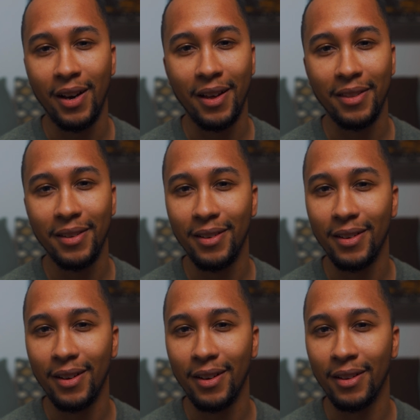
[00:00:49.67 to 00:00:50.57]
I
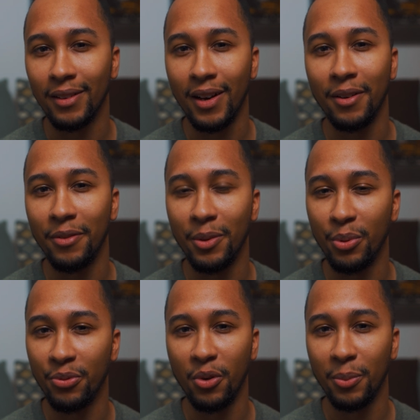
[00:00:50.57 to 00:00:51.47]
think a lot of the
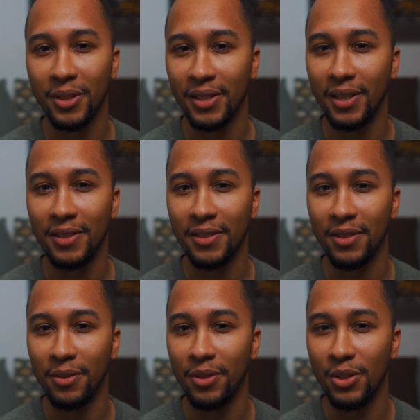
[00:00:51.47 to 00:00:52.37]
performance gains
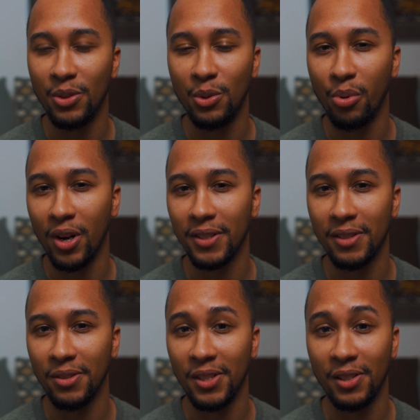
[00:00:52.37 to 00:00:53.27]
of these new
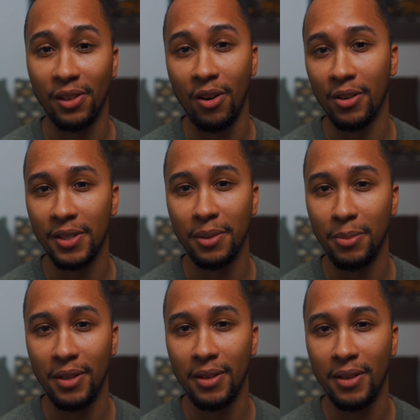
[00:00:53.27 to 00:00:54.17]
processors is lost to
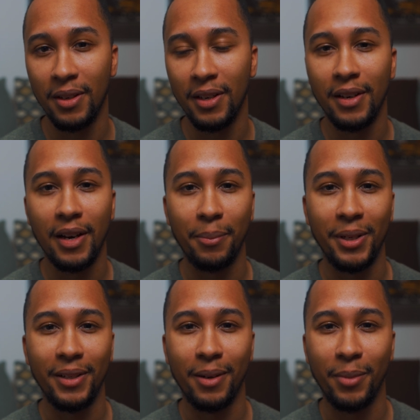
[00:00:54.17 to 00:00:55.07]
me. I
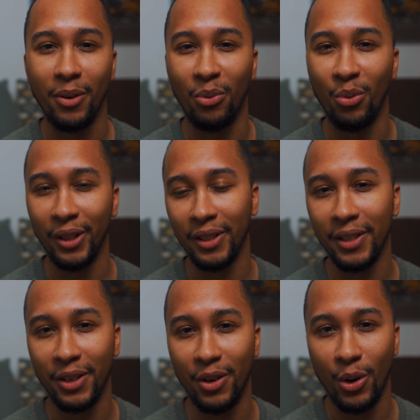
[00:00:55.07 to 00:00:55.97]
mean, am I really
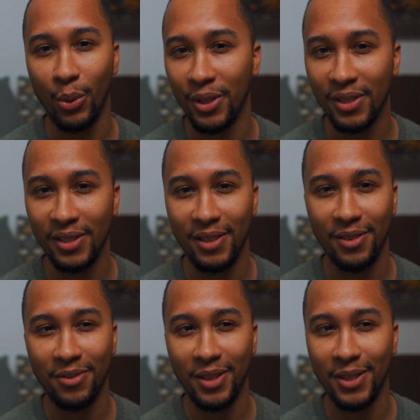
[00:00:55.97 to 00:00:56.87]
gonna notice
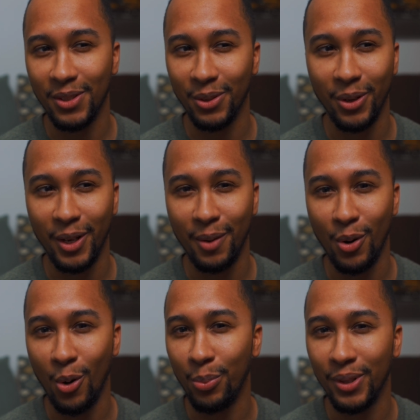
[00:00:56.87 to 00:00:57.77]
if Instagram
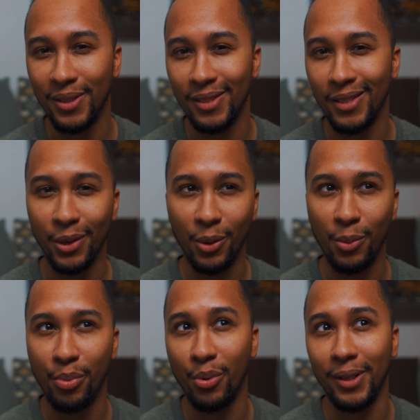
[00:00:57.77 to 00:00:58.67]
opens
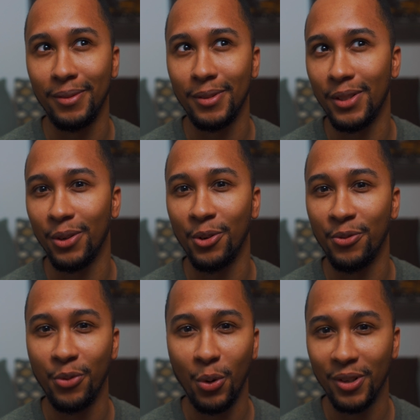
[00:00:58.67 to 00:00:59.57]

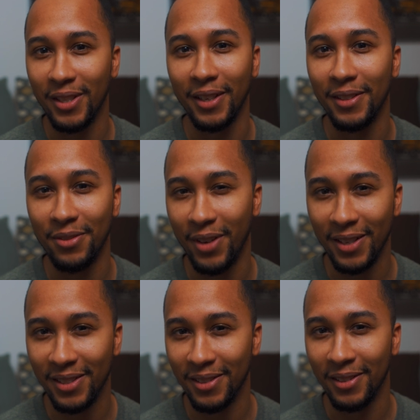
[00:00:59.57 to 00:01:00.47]
0.04 seconds
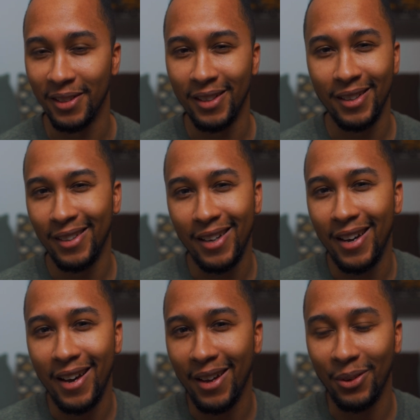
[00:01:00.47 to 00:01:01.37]
faster?
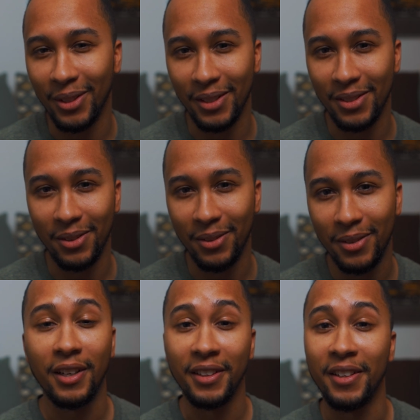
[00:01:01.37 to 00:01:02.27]
I don't think so.
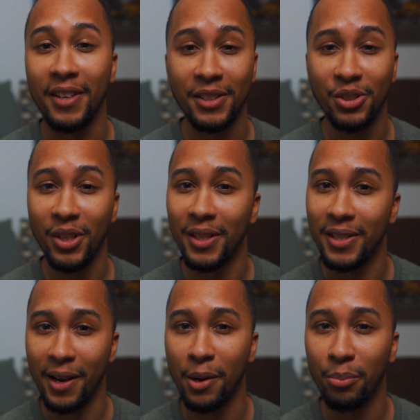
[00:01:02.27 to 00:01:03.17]
Again, not trying to
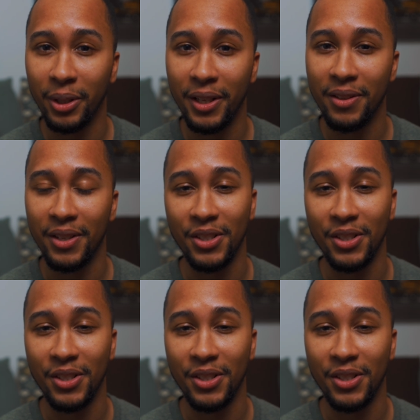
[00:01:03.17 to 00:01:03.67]
downplay the